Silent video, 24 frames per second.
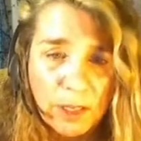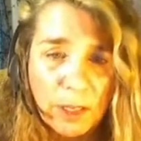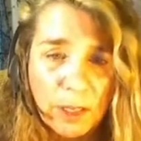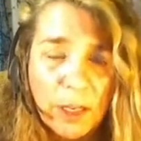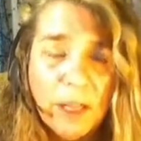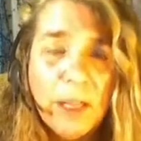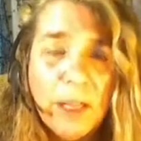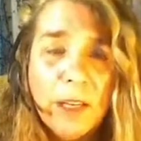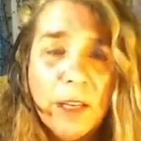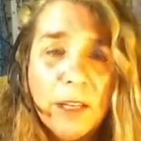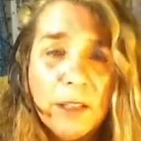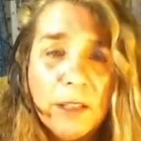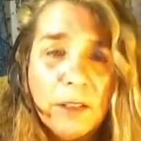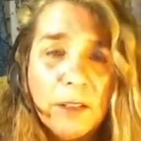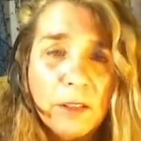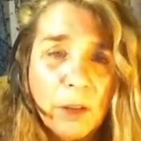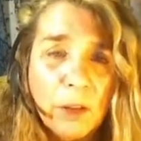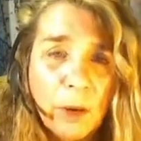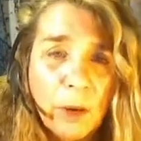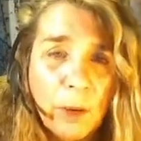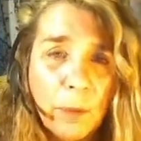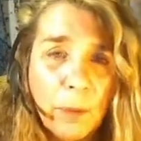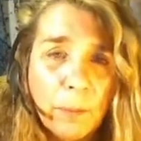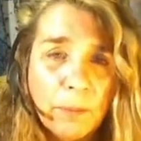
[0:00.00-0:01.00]
So
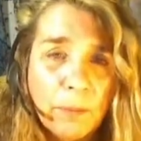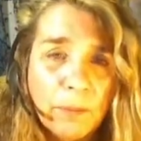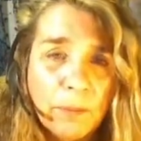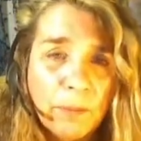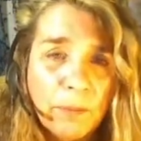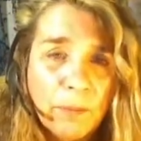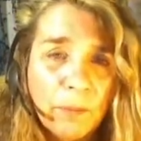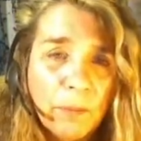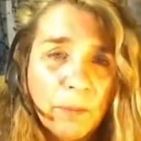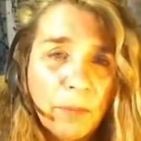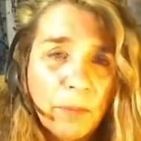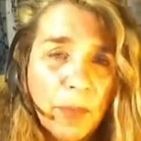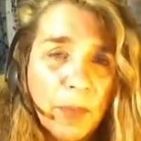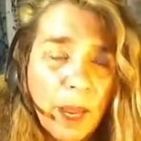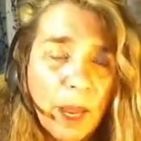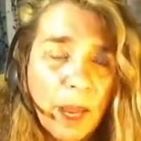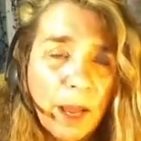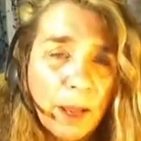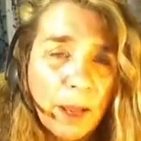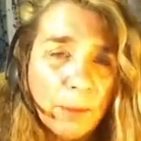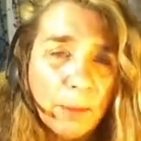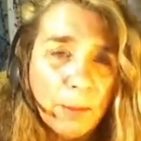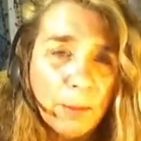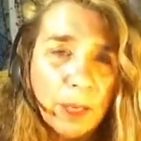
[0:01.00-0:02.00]

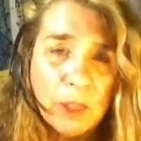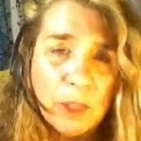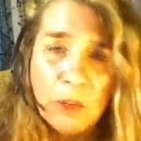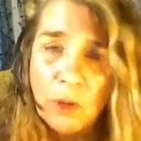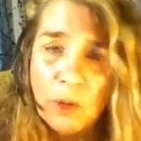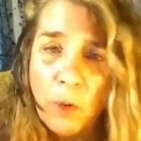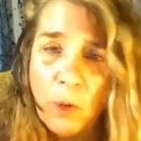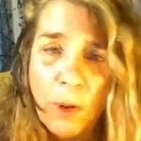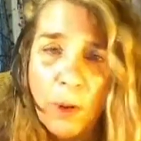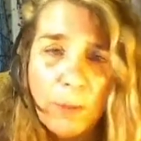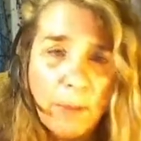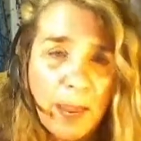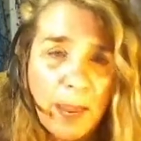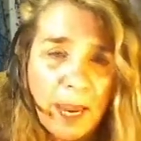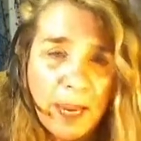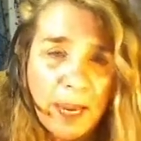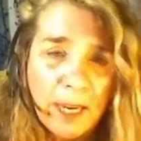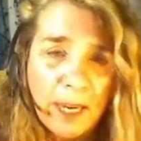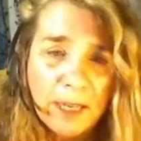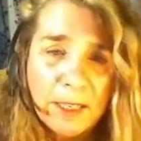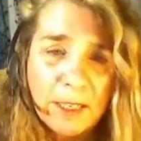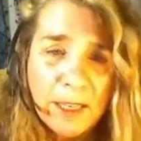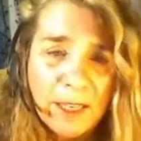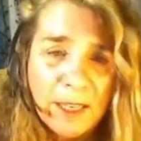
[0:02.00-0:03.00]
enjoy
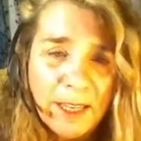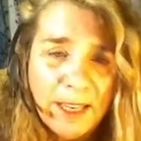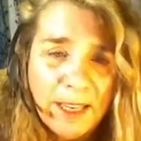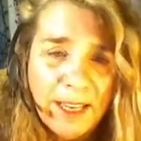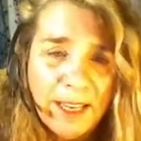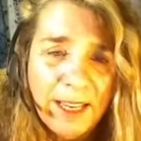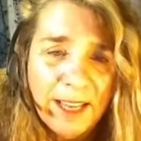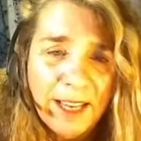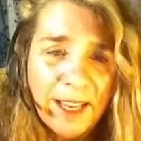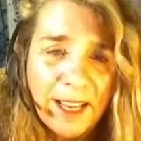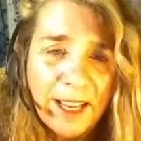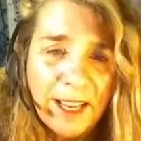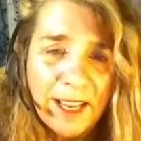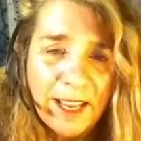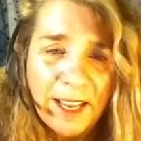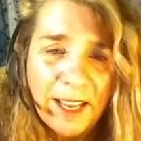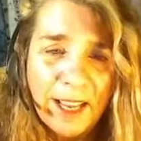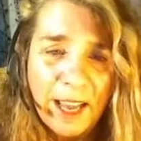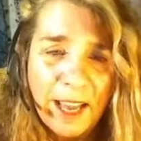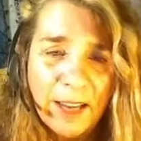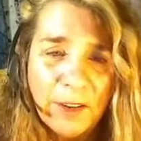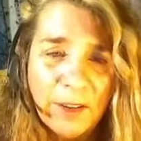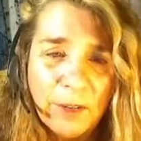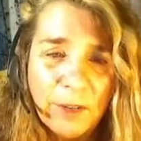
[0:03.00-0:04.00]
Maine. I
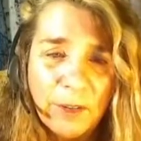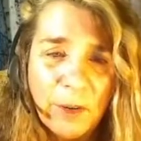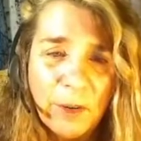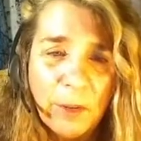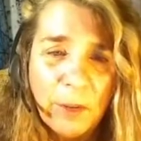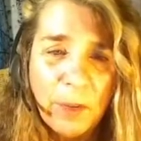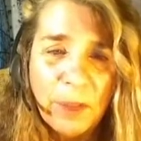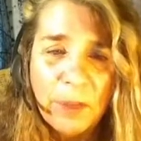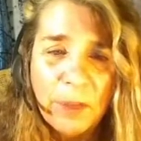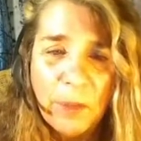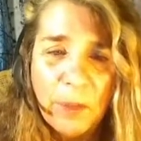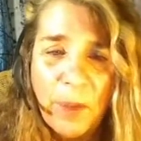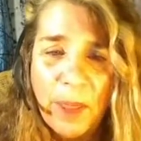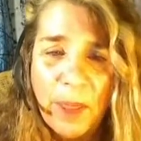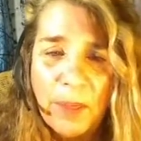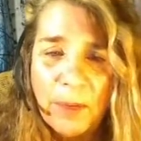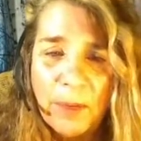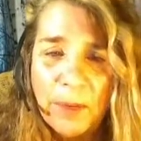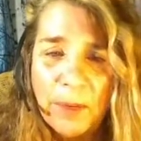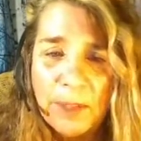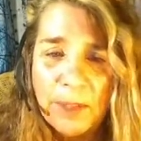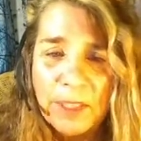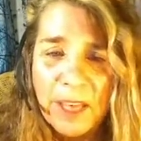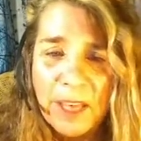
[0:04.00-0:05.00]
don't know what the weather
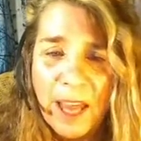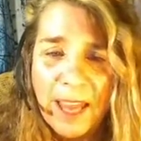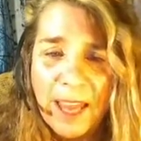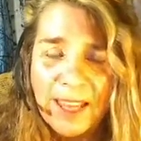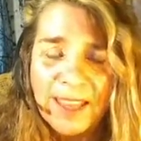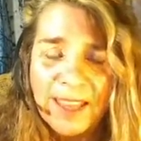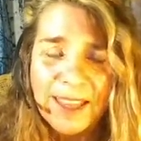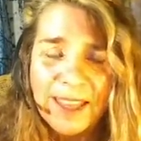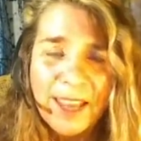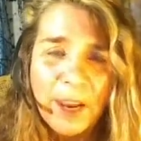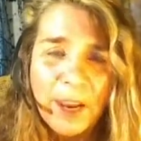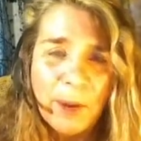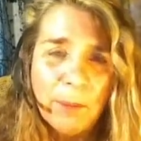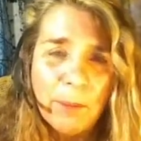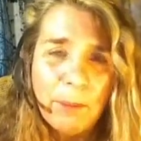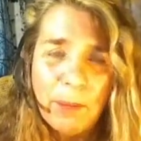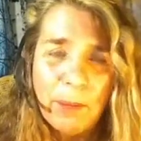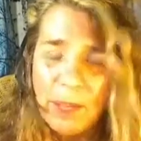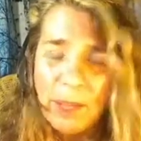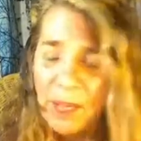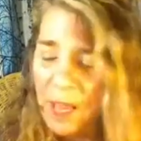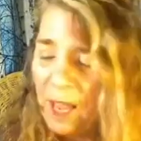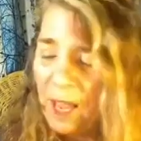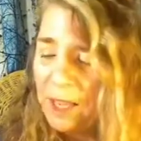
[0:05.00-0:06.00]
is like there, but
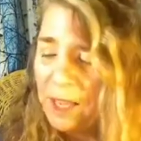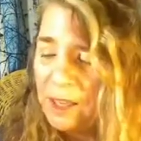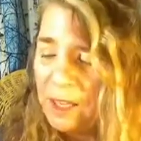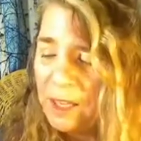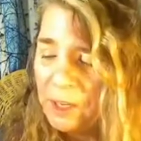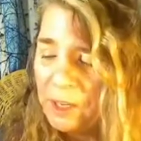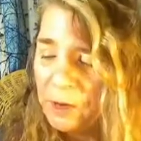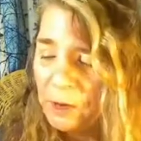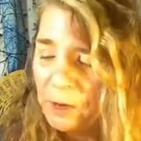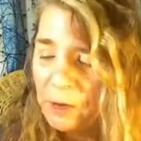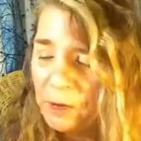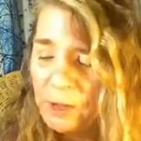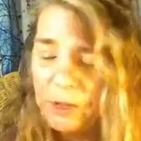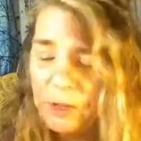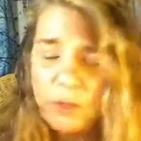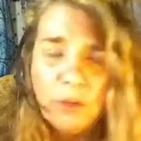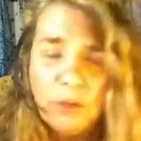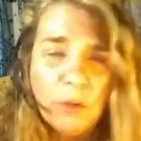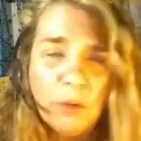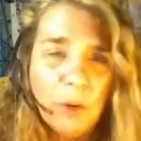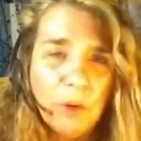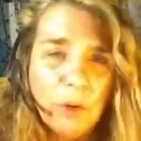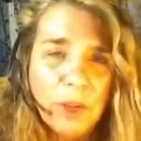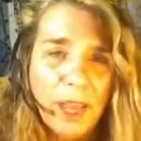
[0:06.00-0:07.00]
I think you're going to do
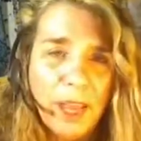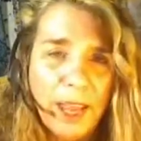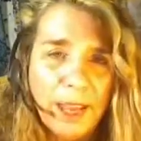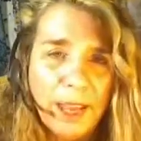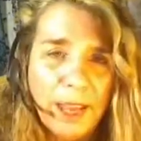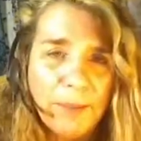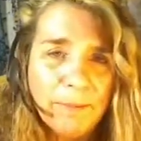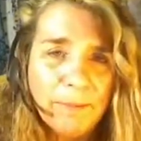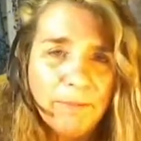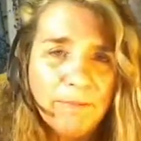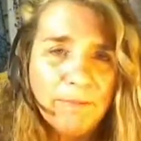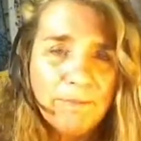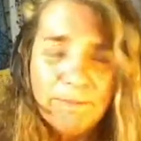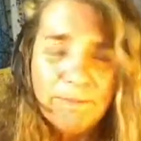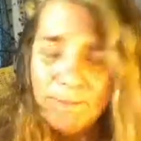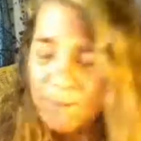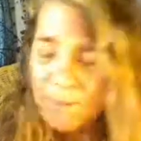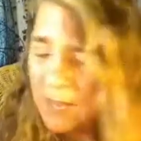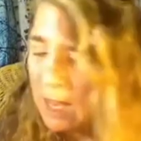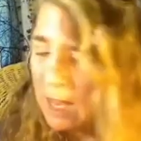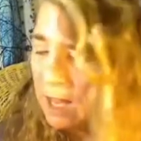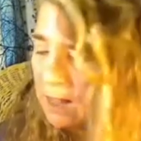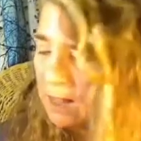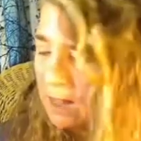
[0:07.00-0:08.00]
okay.
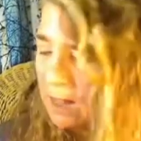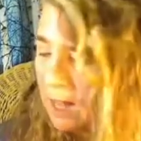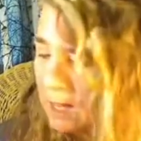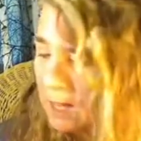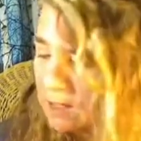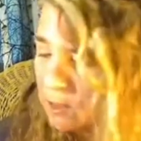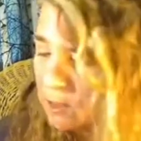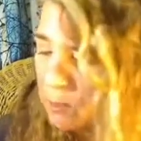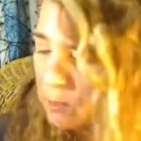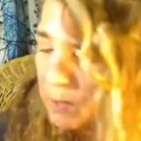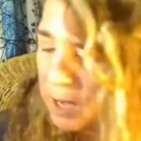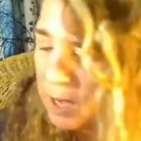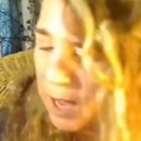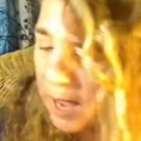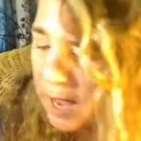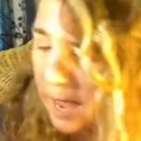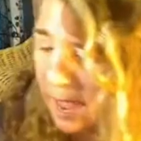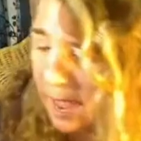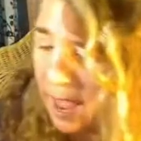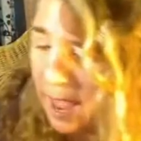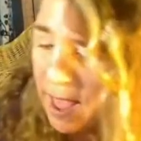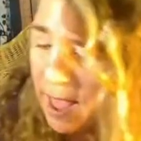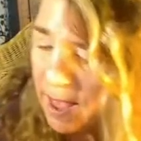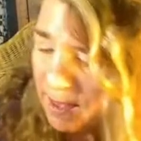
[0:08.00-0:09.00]
And that's what I
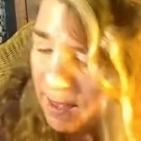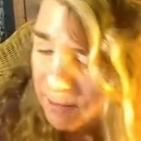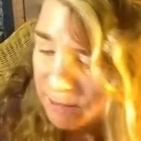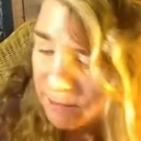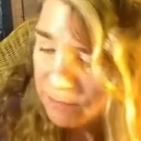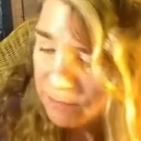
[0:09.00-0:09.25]
have.